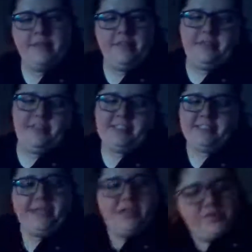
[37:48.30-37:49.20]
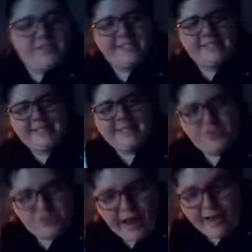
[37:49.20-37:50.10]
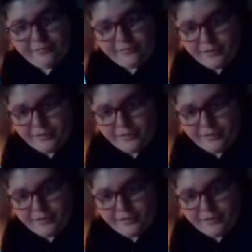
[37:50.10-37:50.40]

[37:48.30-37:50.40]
This I use as a test draft.